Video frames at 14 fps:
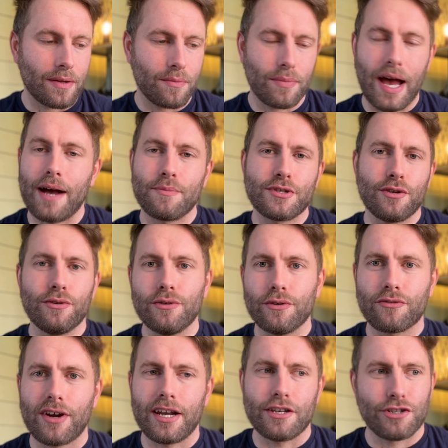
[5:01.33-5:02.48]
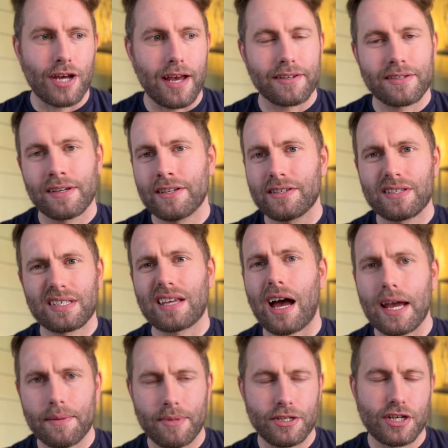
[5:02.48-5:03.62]
Perhaps you do credit checks.
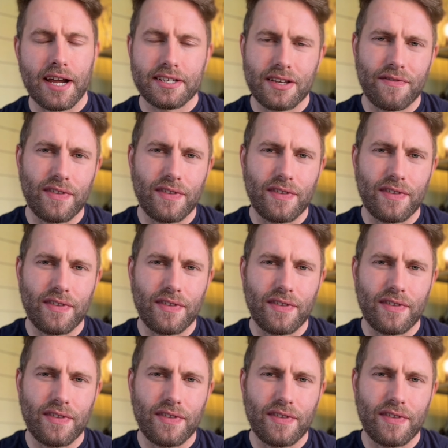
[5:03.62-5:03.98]
Cyber checks, I